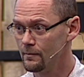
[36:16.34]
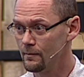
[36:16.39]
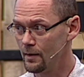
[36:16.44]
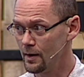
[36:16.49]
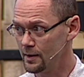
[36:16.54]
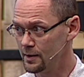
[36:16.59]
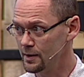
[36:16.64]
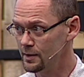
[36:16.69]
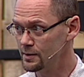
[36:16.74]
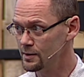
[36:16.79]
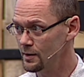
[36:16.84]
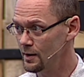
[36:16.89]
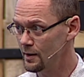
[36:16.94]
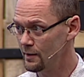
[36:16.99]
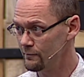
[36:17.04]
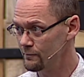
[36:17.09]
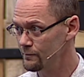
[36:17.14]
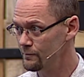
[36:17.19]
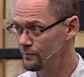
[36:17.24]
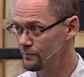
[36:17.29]
I need to
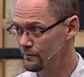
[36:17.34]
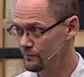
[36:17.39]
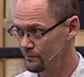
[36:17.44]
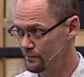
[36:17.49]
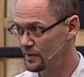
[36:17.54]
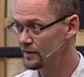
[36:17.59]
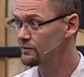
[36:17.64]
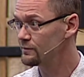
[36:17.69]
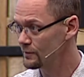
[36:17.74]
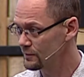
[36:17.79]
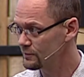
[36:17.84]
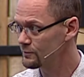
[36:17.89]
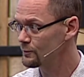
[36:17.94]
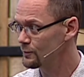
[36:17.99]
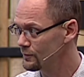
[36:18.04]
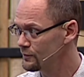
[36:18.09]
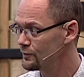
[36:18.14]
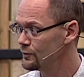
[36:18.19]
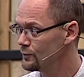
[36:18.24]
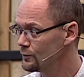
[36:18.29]
have business
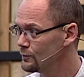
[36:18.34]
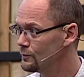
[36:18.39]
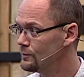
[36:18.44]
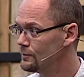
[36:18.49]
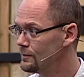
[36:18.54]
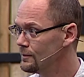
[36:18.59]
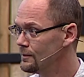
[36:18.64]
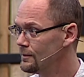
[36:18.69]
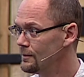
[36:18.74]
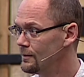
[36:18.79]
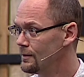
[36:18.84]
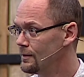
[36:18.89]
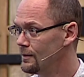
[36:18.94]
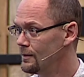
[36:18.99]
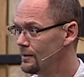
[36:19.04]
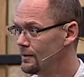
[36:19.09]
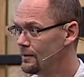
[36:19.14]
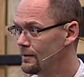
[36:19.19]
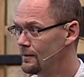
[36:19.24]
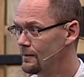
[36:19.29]
with you.
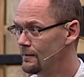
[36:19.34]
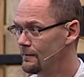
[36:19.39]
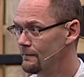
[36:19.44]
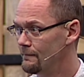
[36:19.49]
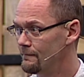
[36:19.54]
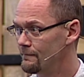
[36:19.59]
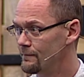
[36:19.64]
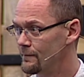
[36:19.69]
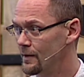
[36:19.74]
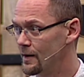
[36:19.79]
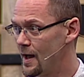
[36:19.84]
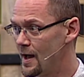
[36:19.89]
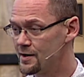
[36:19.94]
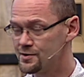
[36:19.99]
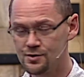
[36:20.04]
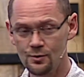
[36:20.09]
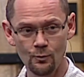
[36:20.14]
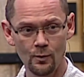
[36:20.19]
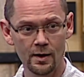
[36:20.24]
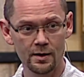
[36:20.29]
And I
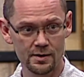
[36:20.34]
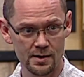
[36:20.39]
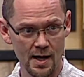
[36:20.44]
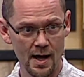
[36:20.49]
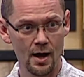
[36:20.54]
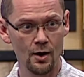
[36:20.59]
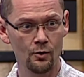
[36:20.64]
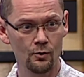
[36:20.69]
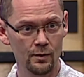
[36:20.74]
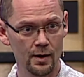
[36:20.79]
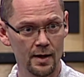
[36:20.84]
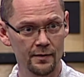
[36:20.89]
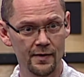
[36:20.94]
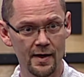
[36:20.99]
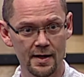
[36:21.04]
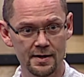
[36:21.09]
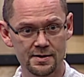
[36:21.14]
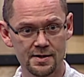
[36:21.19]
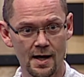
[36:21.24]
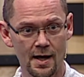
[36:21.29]
actually went down at
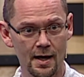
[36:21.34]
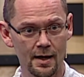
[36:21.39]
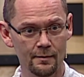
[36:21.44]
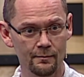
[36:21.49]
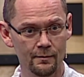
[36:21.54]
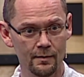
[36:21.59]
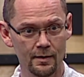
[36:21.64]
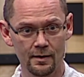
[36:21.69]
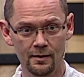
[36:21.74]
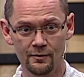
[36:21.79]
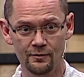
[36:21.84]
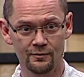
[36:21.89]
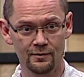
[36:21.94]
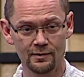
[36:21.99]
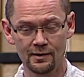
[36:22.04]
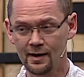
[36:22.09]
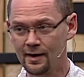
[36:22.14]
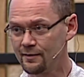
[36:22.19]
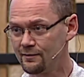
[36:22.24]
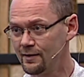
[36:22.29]
that time. And
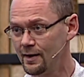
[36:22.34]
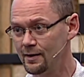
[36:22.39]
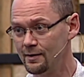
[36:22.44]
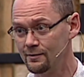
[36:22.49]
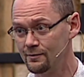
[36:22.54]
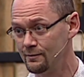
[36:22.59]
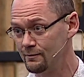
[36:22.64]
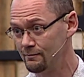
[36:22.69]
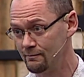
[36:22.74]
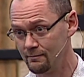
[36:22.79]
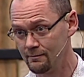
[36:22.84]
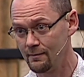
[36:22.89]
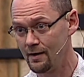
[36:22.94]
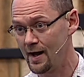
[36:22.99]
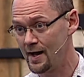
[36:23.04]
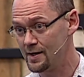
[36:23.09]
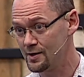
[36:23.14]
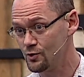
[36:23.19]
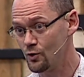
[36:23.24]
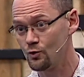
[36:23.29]
like I said,
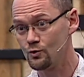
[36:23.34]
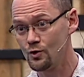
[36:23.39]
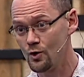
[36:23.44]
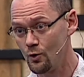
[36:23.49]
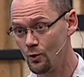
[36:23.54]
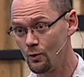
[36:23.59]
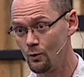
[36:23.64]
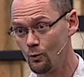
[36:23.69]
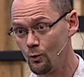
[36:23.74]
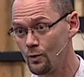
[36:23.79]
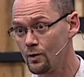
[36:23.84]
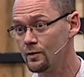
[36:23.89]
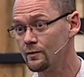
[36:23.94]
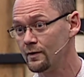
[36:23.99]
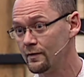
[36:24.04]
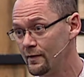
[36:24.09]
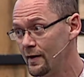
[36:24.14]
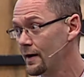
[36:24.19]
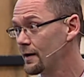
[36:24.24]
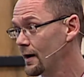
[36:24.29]
I don't know a word
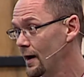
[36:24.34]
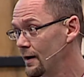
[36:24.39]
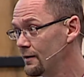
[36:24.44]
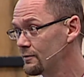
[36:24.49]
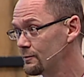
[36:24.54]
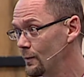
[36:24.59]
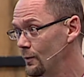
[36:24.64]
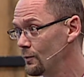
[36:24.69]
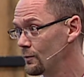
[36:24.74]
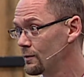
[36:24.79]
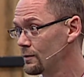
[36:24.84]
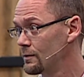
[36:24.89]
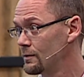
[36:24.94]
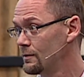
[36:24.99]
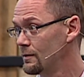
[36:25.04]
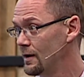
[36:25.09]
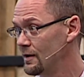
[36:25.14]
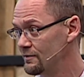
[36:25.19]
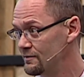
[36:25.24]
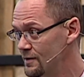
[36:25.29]
that that guy spoke,
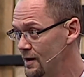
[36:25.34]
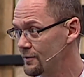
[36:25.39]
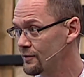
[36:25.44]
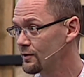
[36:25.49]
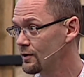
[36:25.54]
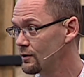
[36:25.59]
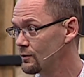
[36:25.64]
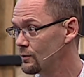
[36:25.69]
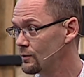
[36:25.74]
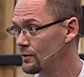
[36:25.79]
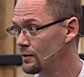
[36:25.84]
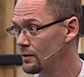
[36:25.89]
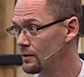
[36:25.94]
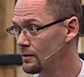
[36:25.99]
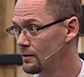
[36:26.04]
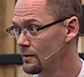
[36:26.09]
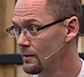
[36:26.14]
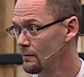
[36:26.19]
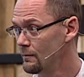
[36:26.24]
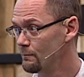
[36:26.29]
it has nothing to do with it.
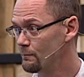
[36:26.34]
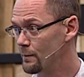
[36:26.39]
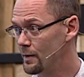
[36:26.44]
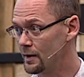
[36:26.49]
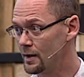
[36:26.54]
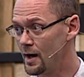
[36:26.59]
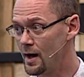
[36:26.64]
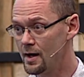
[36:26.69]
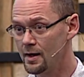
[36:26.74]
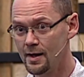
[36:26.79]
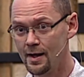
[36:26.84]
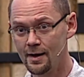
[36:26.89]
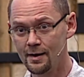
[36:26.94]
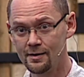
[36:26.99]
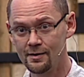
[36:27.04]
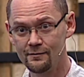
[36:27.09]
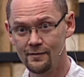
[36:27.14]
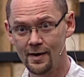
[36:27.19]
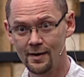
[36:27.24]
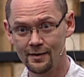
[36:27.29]
But God had a
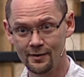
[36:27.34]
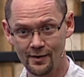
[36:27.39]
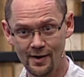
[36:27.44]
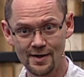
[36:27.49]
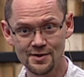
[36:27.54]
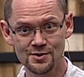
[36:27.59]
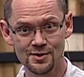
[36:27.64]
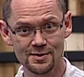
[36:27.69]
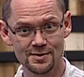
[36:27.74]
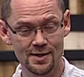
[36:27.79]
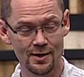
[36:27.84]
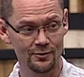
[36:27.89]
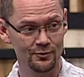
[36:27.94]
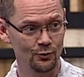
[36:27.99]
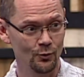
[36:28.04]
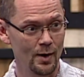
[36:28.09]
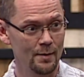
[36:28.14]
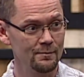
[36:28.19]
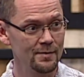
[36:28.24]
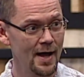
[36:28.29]
divine, catch this now.
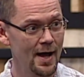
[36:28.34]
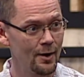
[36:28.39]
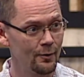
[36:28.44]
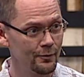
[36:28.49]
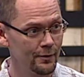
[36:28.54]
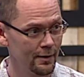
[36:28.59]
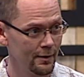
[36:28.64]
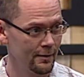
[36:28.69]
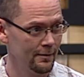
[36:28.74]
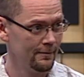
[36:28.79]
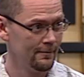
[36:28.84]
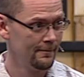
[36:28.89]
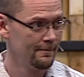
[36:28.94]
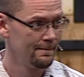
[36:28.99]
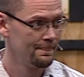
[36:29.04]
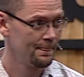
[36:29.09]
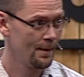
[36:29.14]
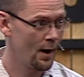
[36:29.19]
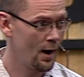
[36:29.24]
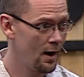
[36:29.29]
So I'm down there
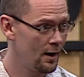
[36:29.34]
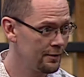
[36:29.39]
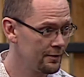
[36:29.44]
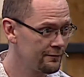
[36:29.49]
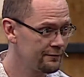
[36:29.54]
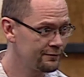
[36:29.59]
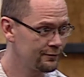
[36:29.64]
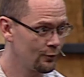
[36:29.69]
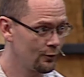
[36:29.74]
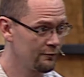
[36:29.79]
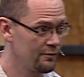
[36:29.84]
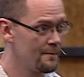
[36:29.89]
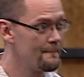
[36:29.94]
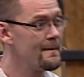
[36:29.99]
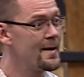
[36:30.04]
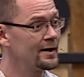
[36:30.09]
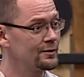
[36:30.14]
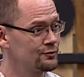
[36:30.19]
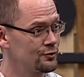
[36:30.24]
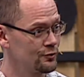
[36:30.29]
on the floor, the
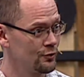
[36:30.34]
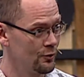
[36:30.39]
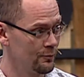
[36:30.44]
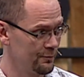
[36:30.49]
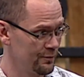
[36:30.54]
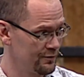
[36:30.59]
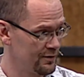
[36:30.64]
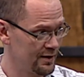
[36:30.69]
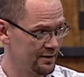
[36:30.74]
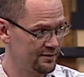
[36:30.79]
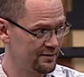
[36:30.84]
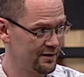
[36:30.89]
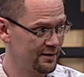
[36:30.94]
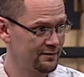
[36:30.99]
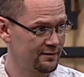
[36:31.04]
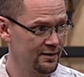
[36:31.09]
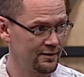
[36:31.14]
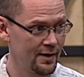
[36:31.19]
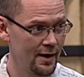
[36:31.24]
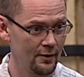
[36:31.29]
Metrodome. There's like
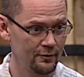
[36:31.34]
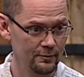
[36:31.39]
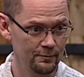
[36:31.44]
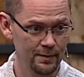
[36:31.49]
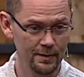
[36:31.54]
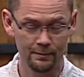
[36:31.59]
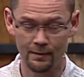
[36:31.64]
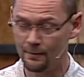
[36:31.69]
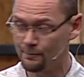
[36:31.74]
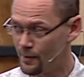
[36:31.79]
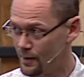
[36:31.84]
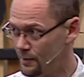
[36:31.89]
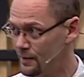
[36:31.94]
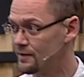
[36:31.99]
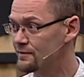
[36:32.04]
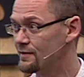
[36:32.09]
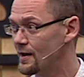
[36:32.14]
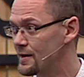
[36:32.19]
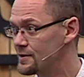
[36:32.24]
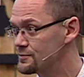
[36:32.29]
60,000 people. I'm probably
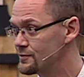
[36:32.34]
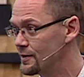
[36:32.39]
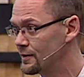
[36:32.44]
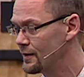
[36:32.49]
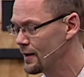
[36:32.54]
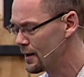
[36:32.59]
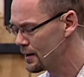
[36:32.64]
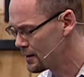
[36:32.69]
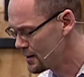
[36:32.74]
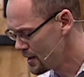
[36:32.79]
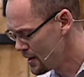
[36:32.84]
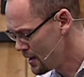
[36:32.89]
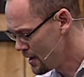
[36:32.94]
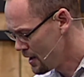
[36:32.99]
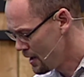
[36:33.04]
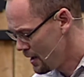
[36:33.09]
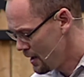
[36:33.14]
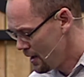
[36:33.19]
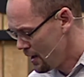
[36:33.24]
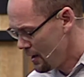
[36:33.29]
exaggerating that.
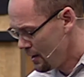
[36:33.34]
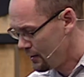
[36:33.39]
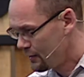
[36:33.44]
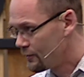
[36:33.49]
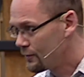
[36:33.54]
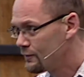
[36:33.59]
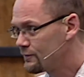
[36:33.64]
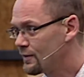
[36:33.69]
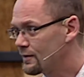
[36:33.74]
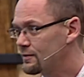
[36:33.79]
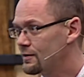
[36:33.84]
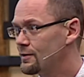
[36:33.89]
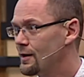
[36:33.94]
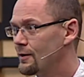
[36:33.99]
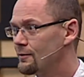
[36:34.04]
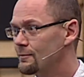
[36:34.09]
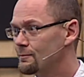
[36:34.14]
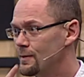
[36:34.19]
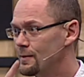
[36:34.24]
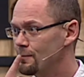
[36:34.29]

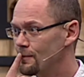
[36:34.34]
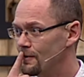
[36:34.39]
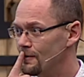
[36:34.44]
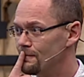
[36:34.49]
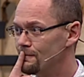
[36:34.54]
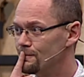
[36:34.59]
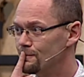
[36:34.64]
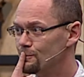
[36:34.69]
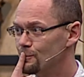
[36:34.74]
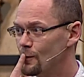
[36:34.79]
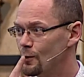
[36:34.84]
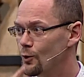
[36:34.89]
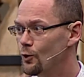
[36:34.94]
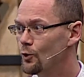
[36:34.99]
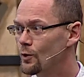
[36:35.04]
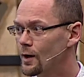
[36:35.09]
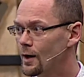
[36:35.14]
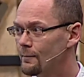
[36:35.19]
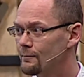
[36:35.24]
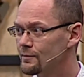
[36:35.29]
60,000 people. Who
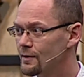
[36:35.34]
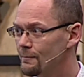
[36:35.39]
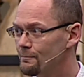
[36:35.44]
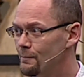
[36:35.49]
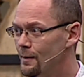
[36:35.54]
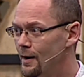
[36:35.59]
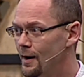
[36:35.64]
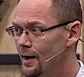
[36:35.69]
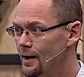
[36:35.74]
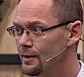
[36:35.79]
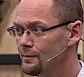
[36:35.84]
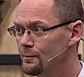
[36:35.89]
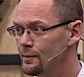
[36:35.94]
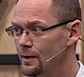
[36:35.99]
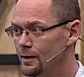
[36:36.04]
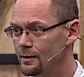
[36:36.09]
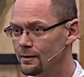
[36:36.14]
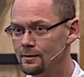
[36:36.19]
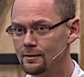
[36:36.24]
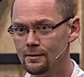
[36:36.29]
comes up behind
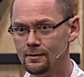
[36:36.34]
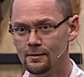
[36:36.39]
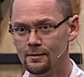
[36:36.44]
me?